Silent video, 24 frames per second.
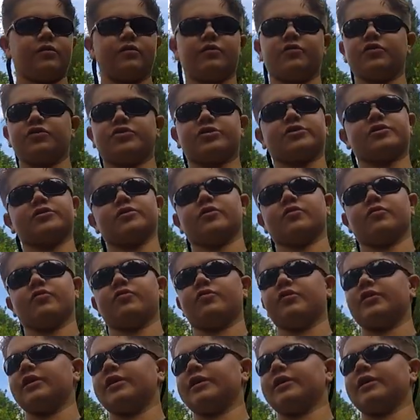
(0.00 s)
Fish are so
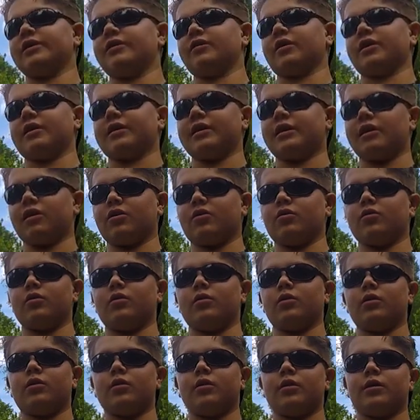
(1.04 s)
finicky right now.
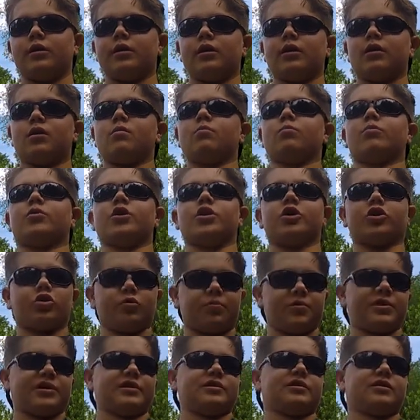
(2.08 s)
I'm gonna go
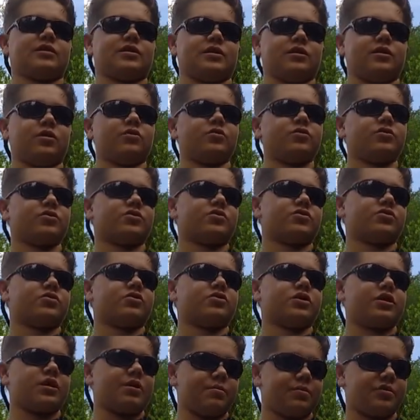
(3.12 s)
back to the house,
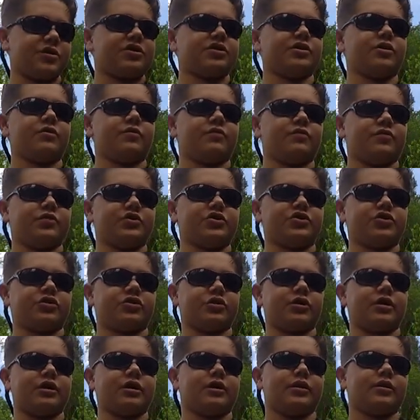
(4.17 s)
grab my trout fishing
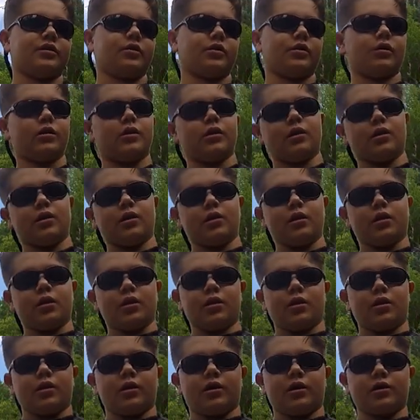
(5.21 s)
rod,
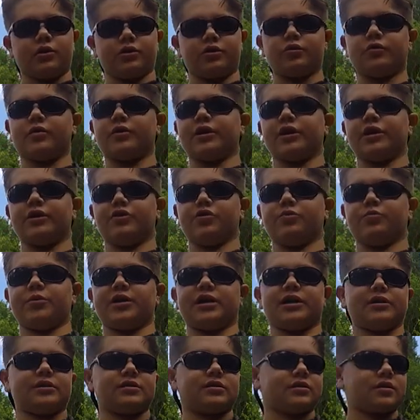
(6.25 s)
and do what I do
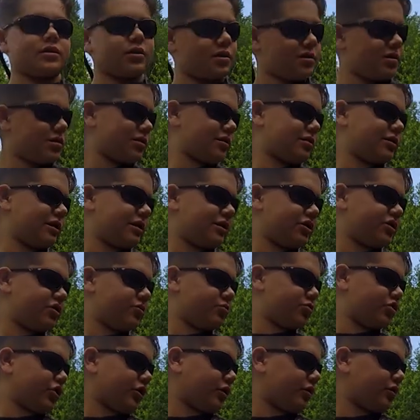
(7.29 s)
best catch some
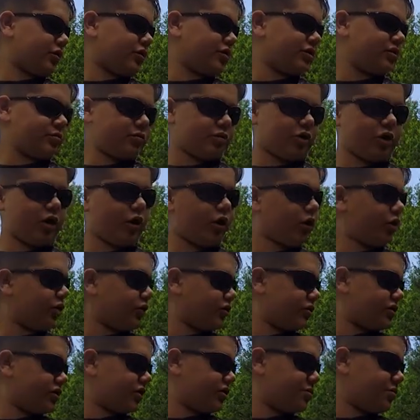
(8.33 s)
trout on some
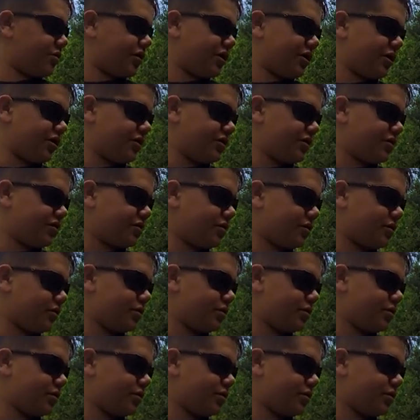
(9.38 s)
crawlers and spinners.